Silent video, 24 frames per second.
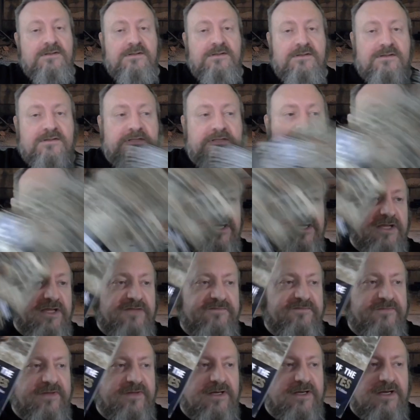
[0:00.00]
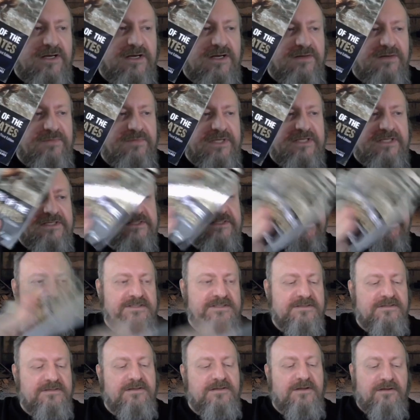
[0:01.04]
Then we have Armies
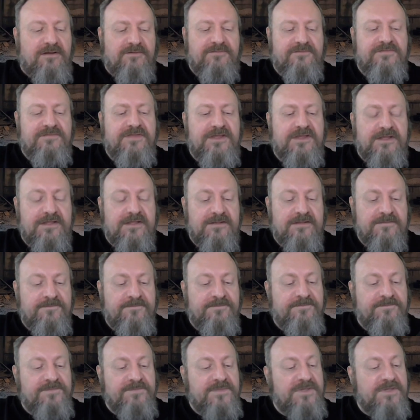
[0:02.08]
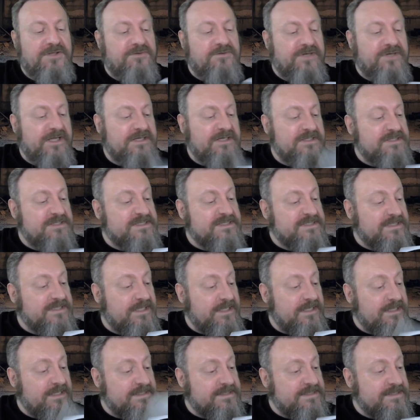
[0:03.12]
of the United
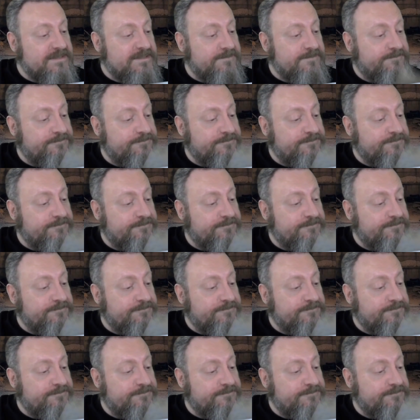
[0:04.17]
States.